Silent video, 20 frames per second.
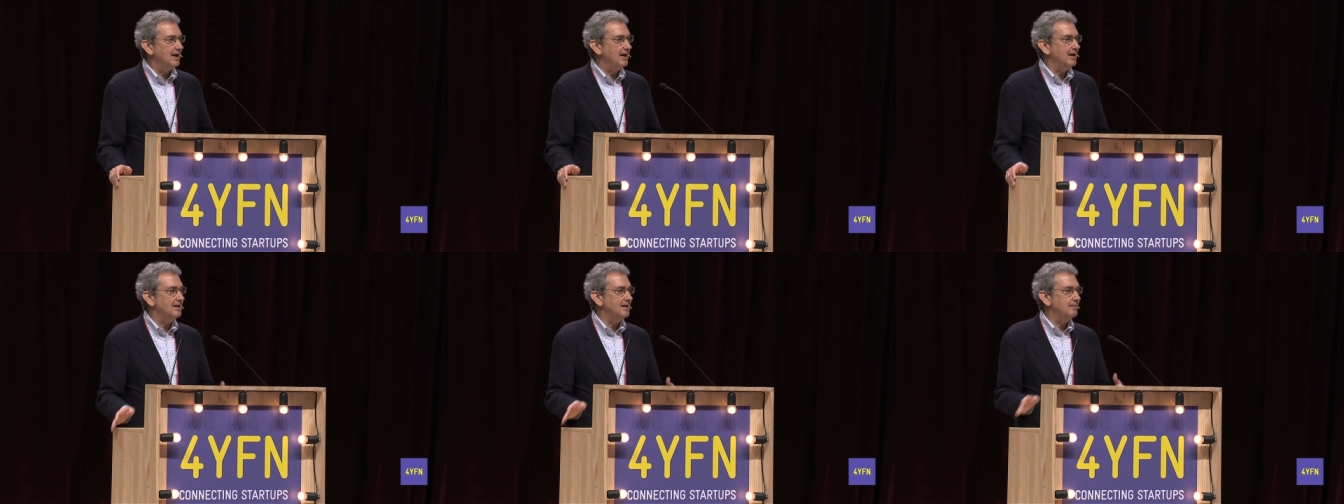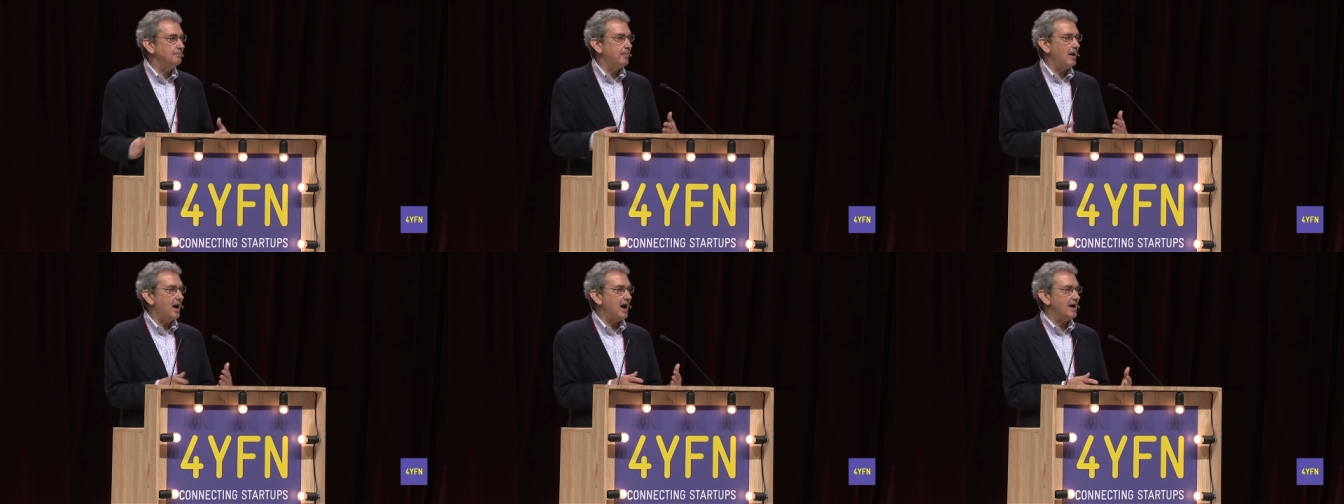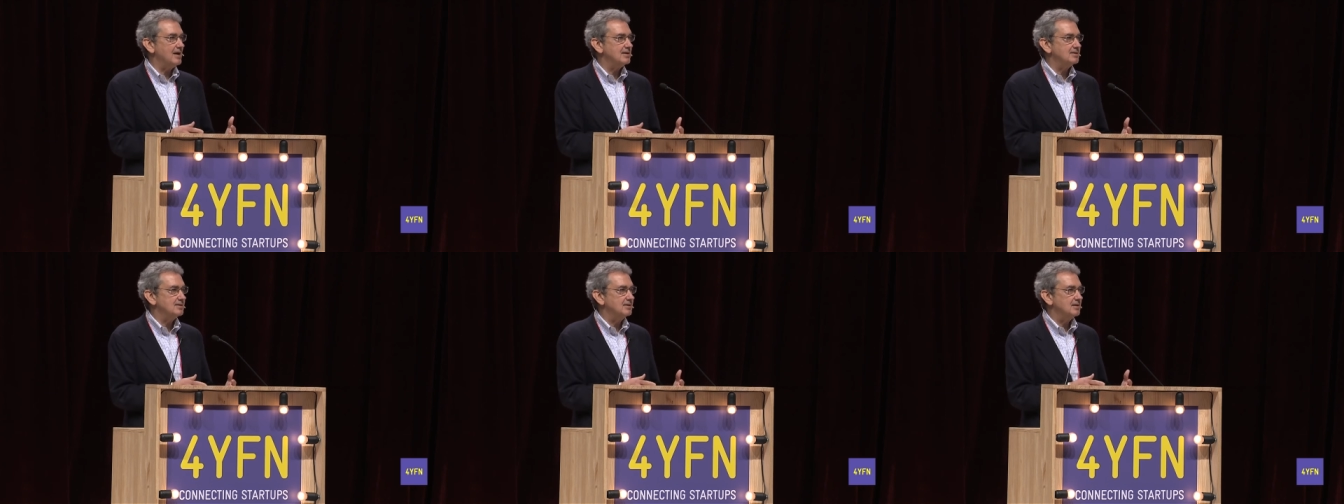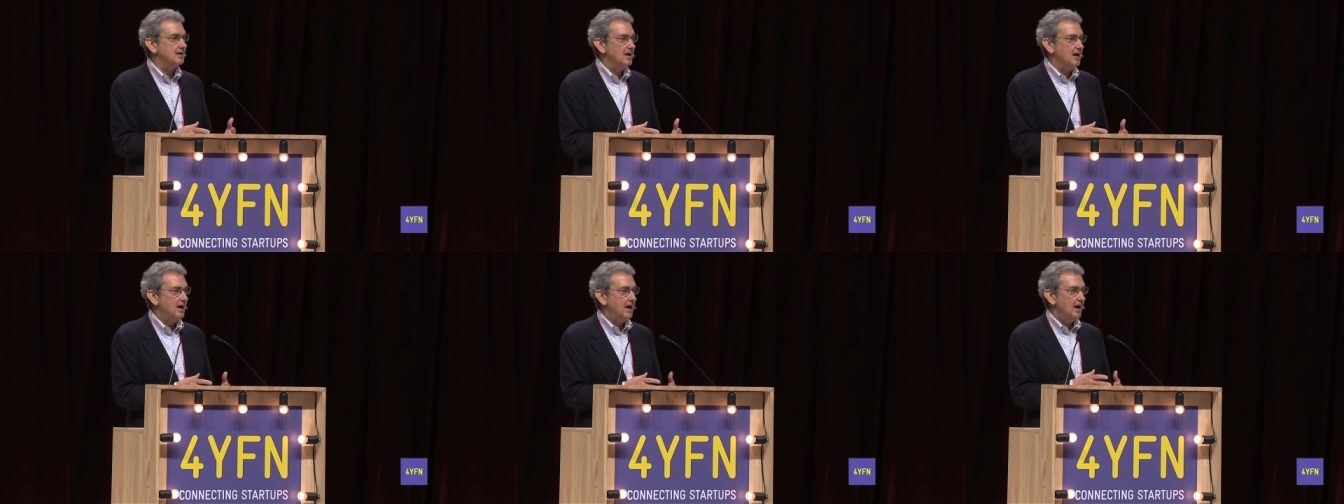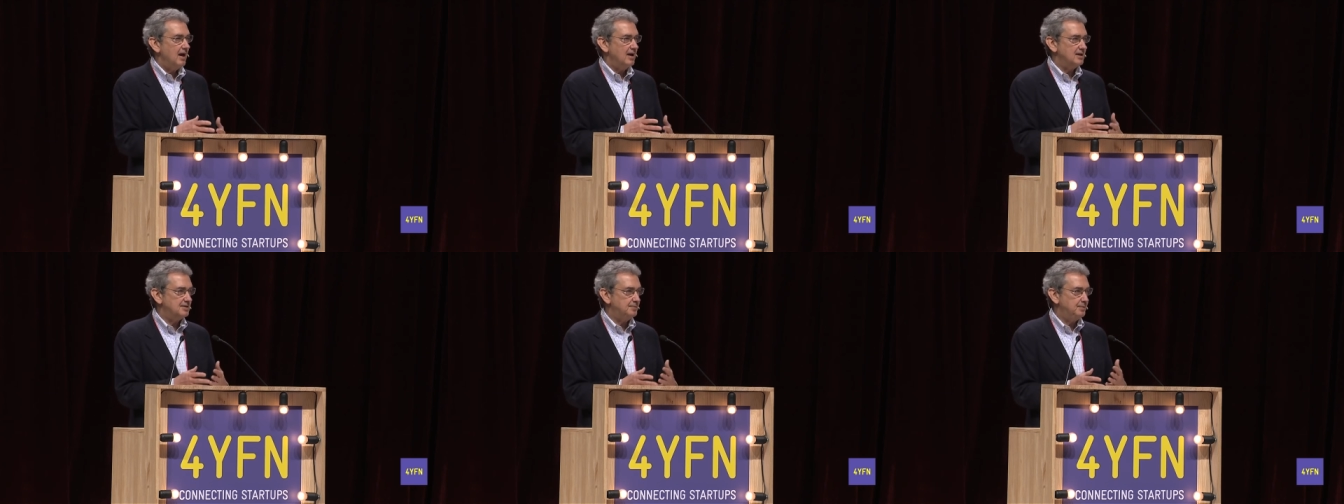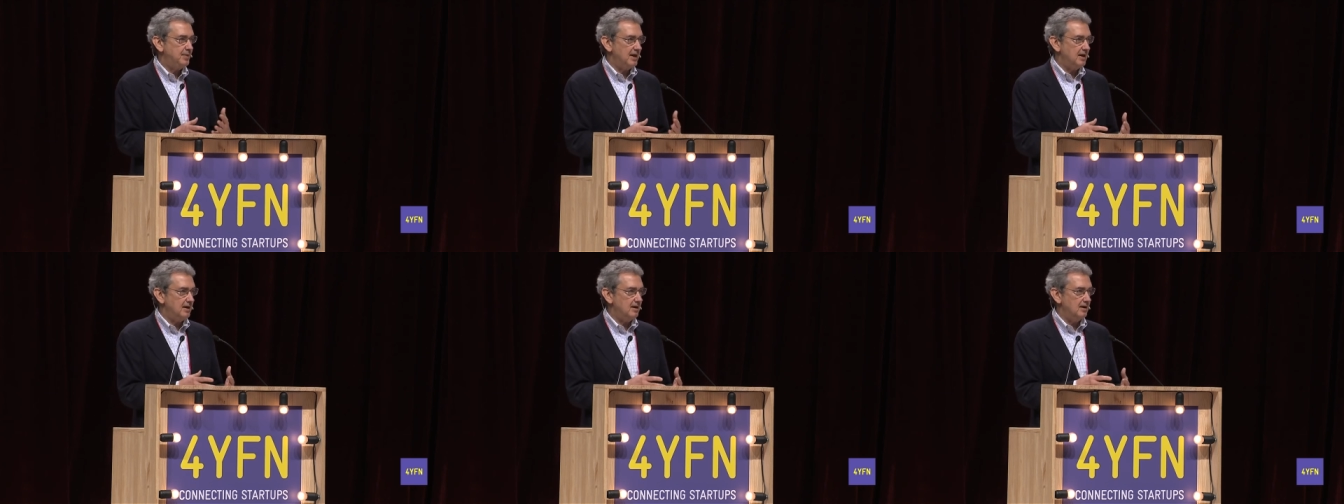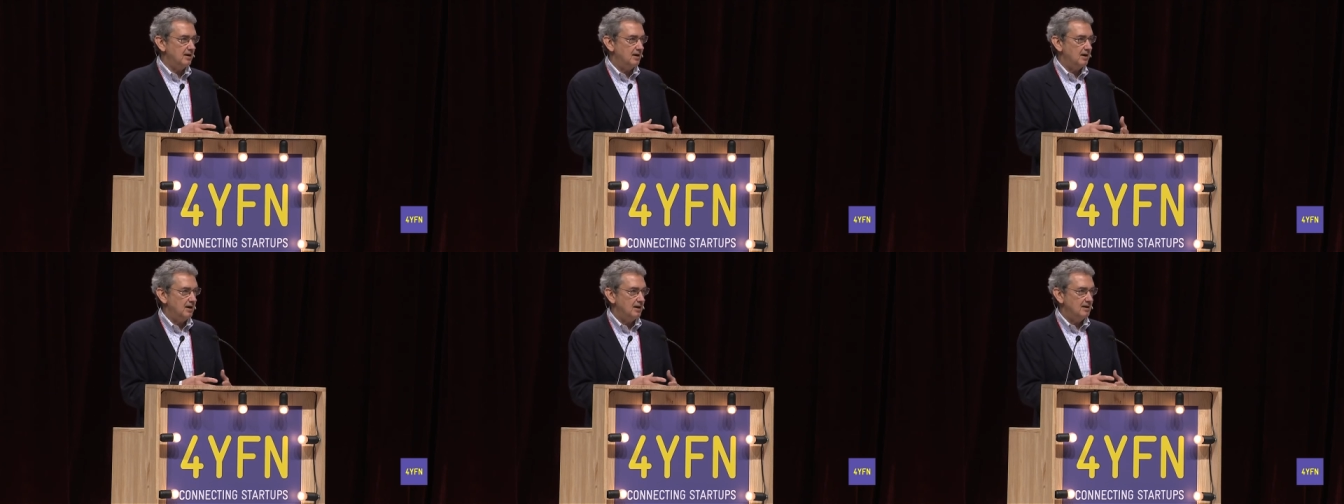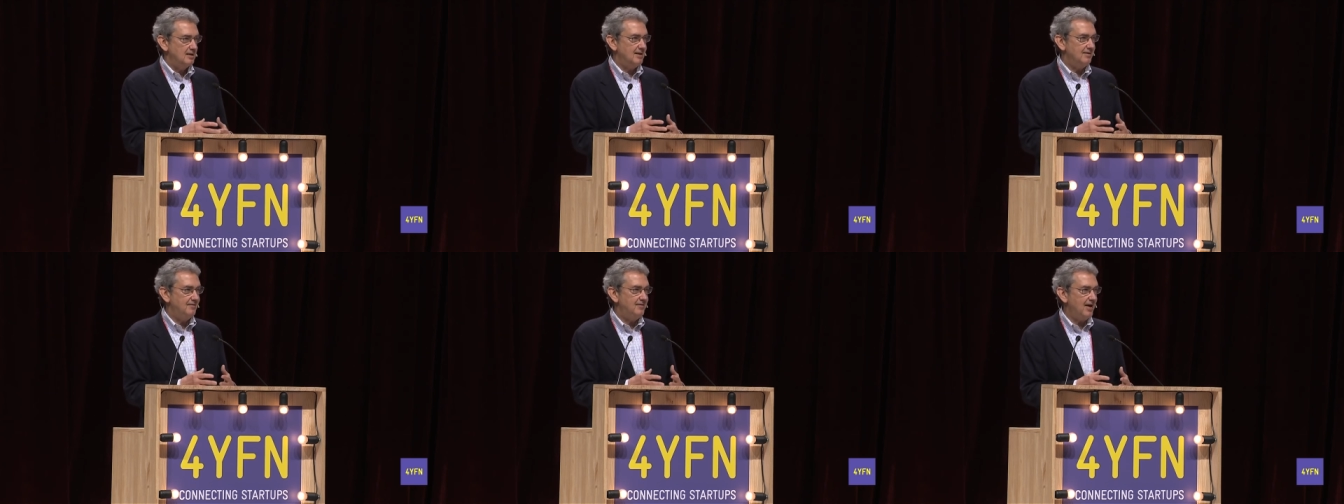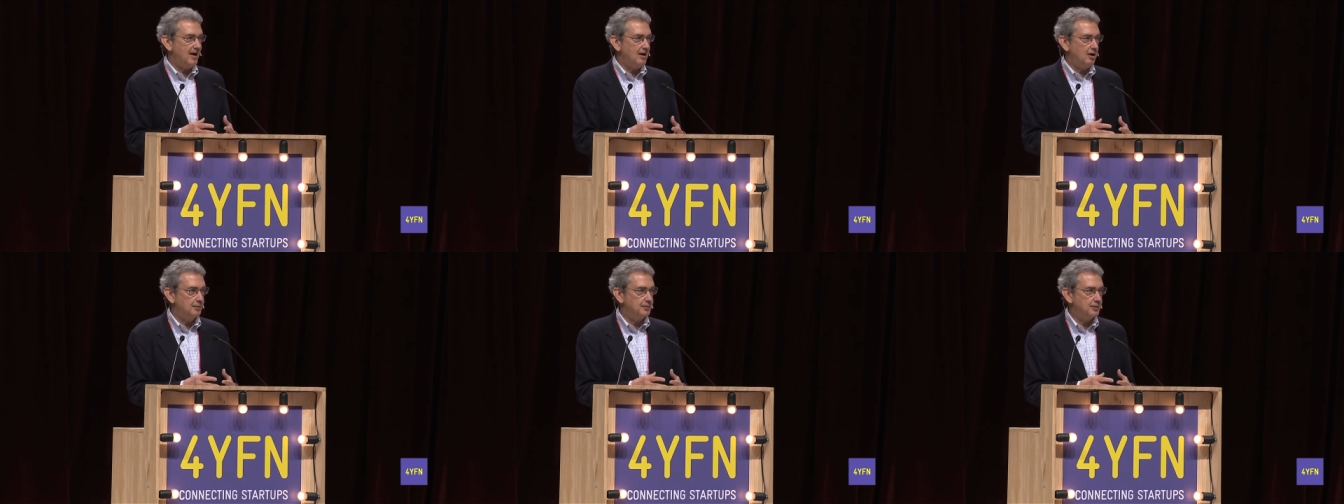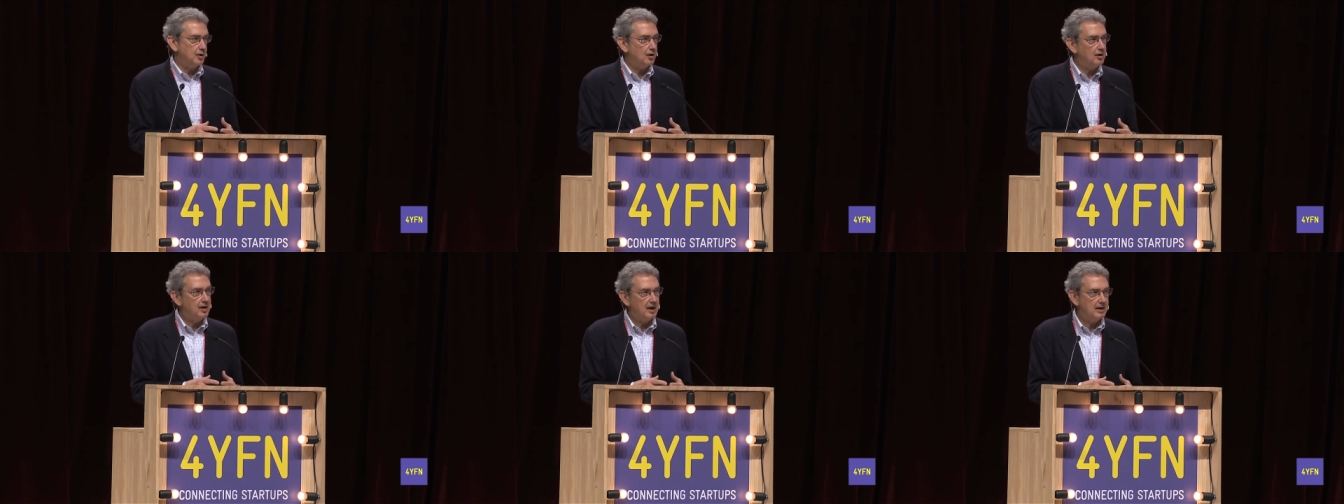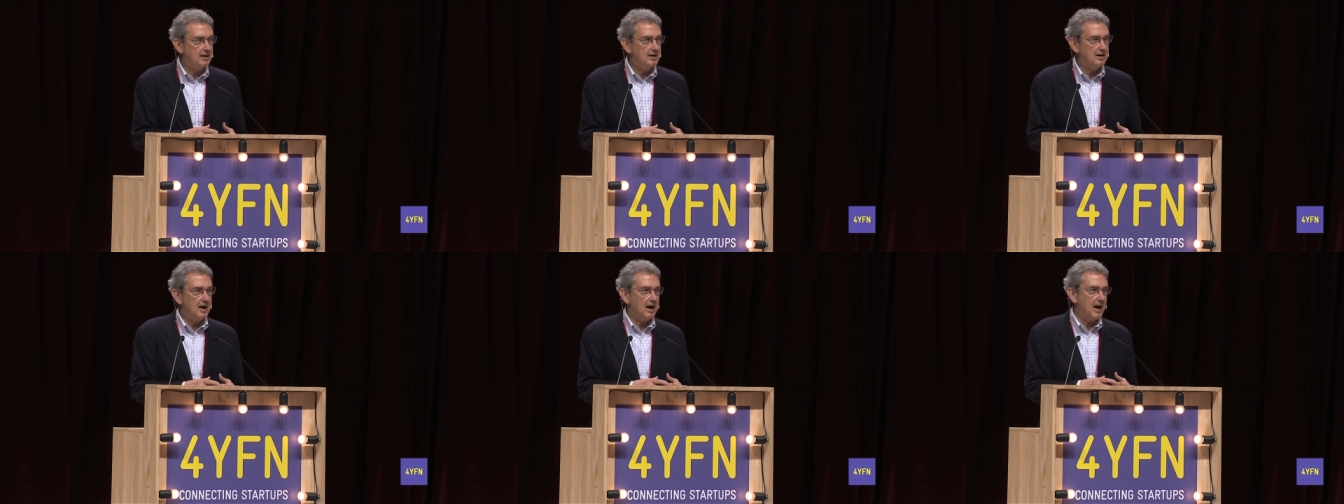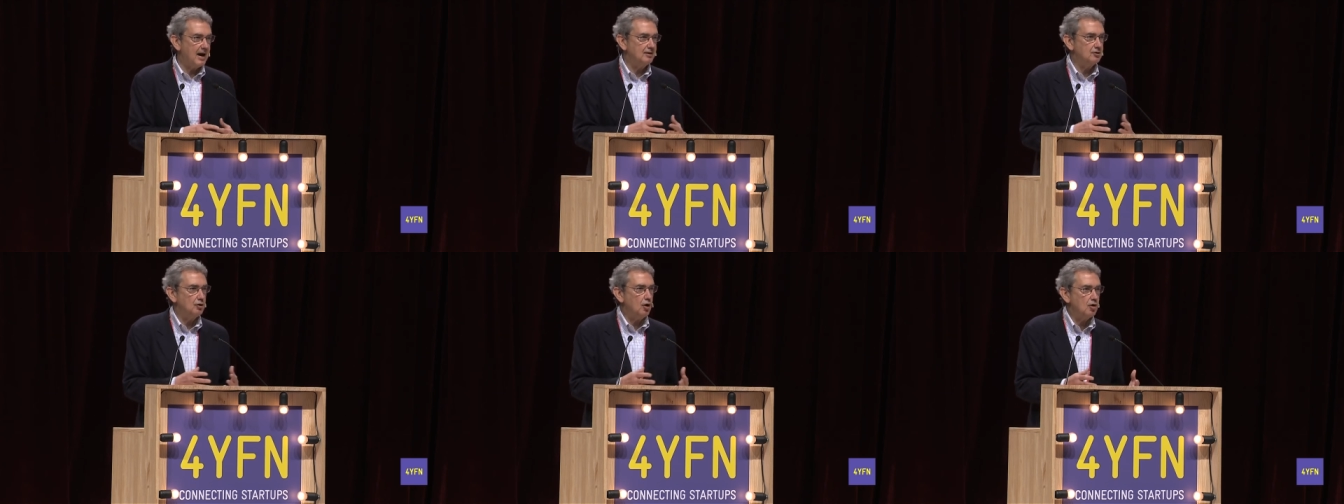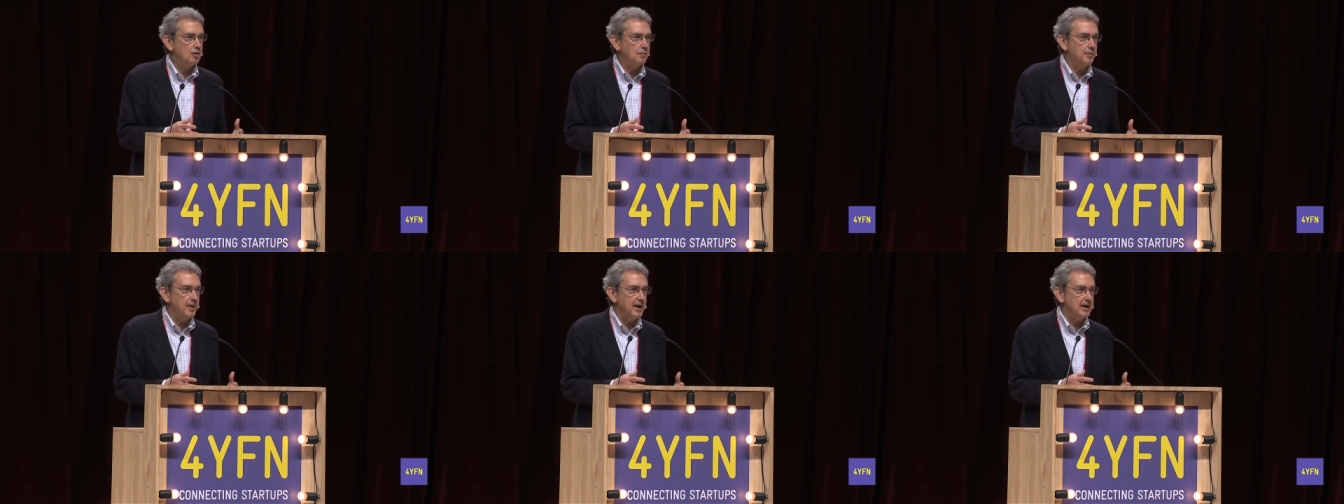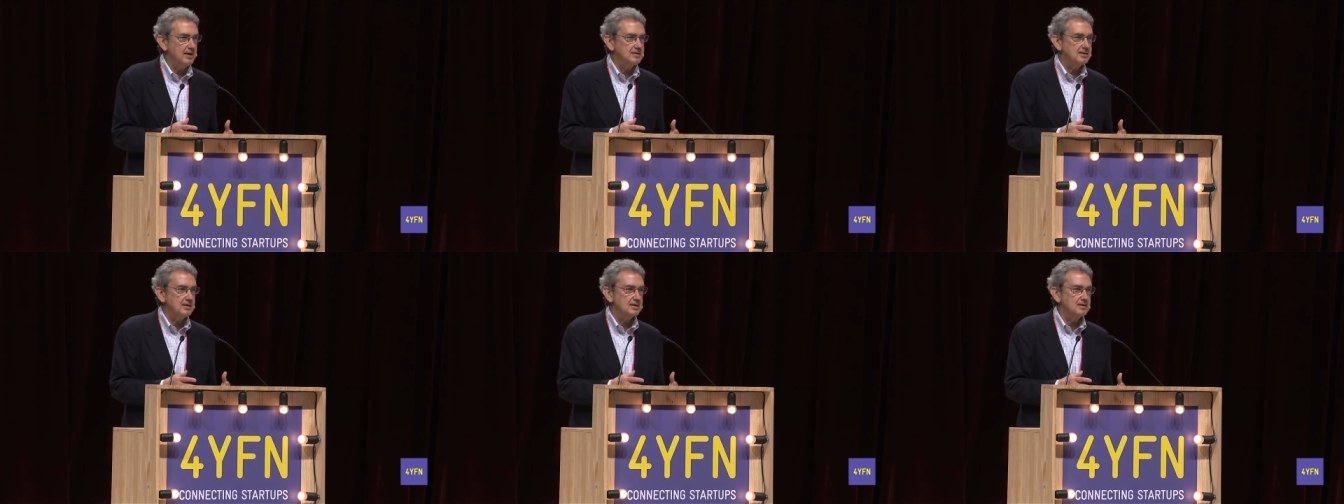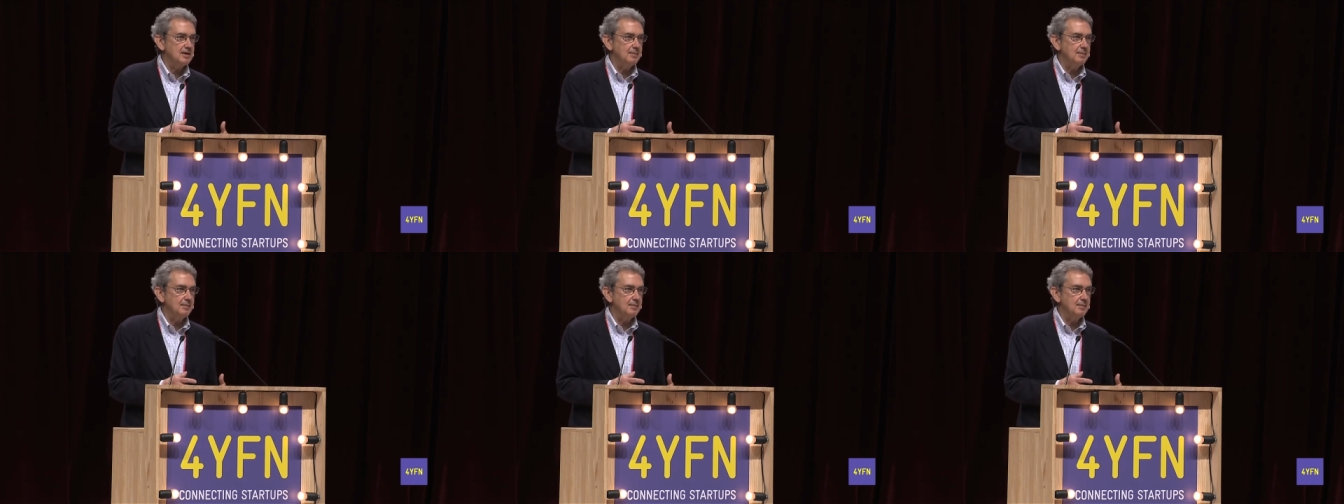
in the past has been developed on an ad hoc basis.